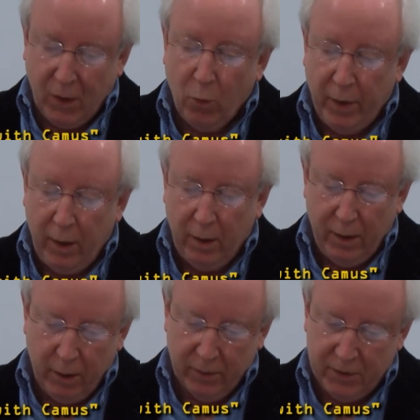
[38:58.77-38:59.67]
"We,"
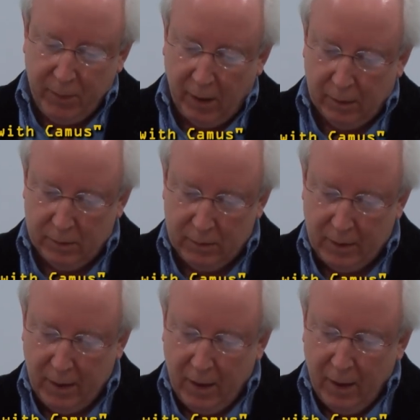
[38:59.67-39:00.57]
he responds,
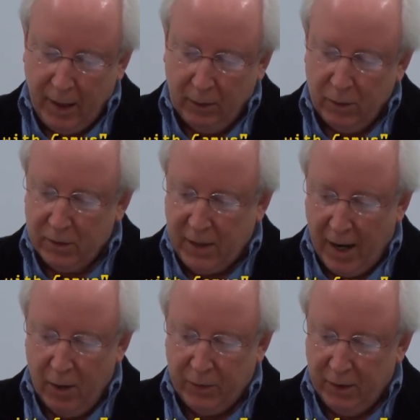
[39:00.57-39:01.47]
and looks
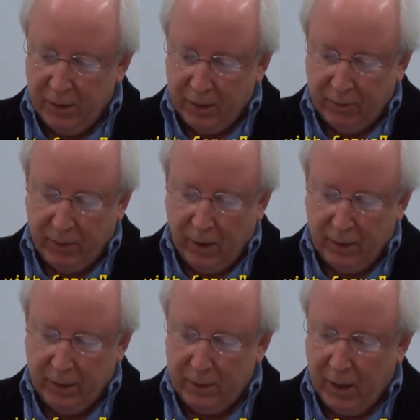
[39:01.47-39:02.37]
out into the
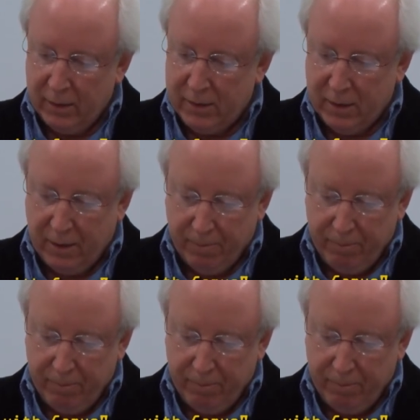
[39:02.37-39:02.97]
falling dusk.